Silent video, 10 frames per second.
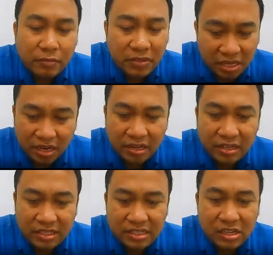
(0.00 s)
Yeah,
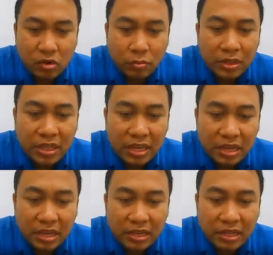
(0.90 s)
this is a normal
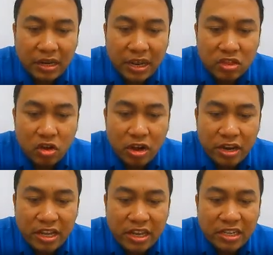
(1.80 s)
thing. Yeah. Later
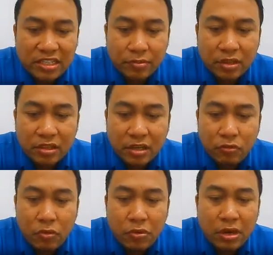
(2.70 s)
on, in the chapter
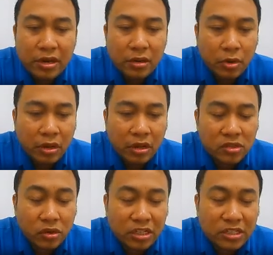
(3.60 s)
3, we will learn about.
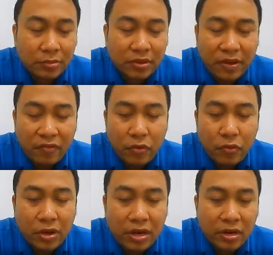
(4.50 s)
Chapter 5, we
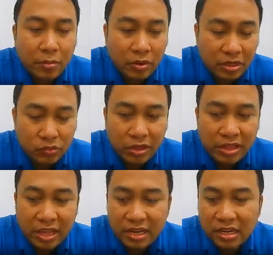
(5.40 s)
will learn about this
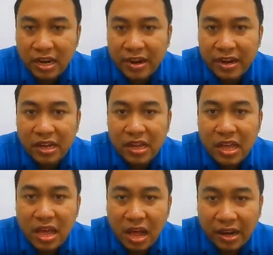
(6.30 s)
one, technical
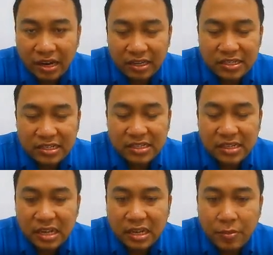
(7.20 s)
analysis.
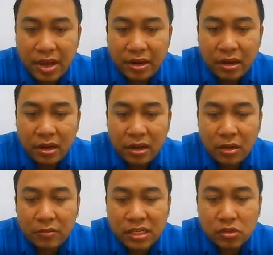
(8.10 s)
But
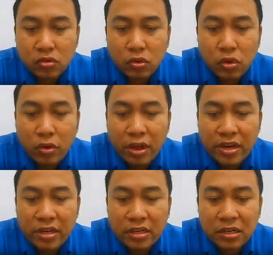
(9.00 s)
just to know,
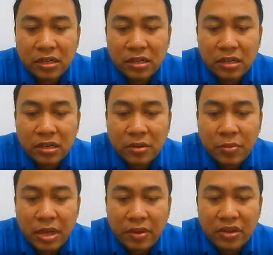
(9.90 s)
the
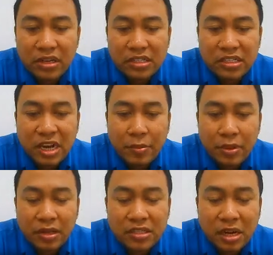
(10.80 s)
behavior,
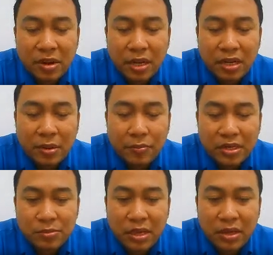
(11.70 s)
share market
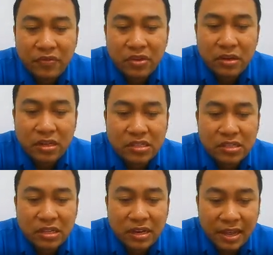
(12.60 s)
price behavior
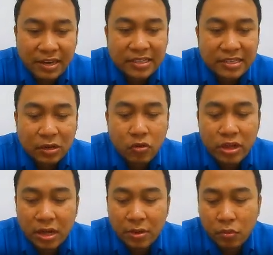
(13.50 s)
is like this. Yeah,
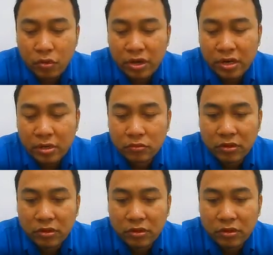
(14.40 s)
going up, going down,